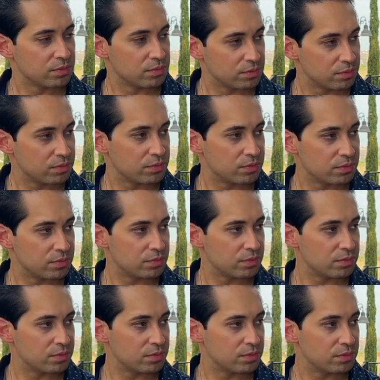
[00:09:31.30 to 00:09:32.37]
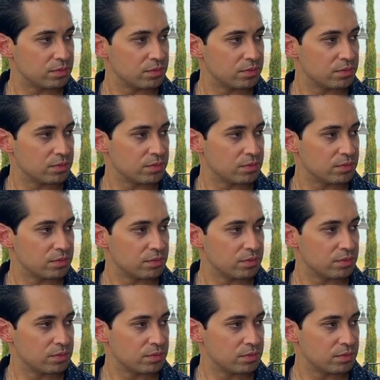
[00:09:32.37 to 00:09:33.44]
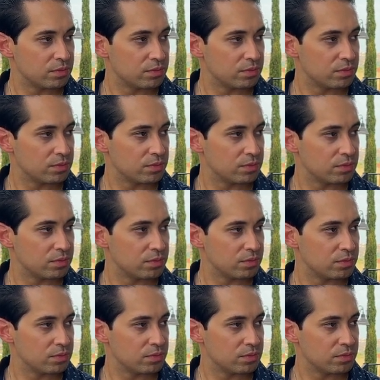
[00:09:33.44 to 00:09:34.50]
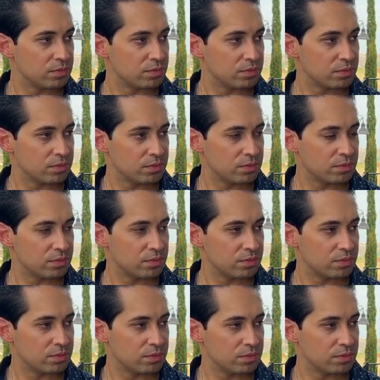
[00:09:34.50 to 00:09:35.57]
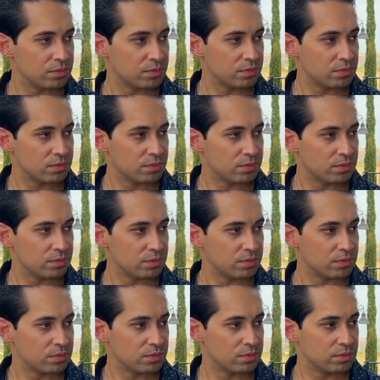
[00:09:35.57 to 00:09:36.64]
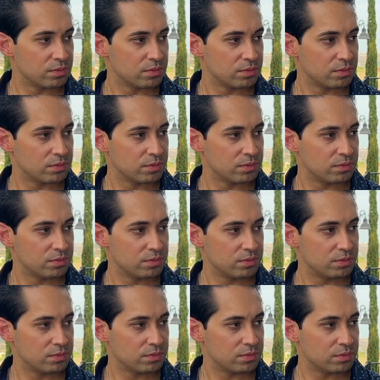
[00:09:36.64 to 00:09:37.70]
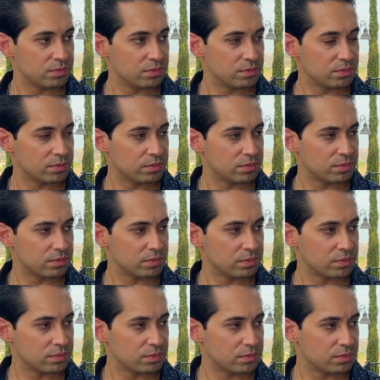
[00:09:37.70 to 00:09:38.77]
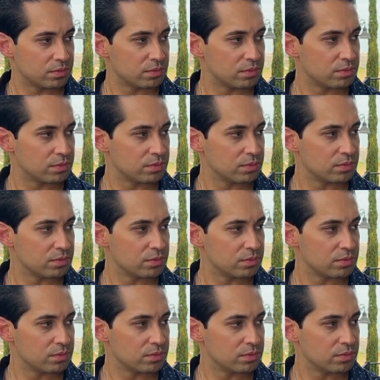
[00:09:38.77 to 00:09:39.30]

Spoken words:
(silent)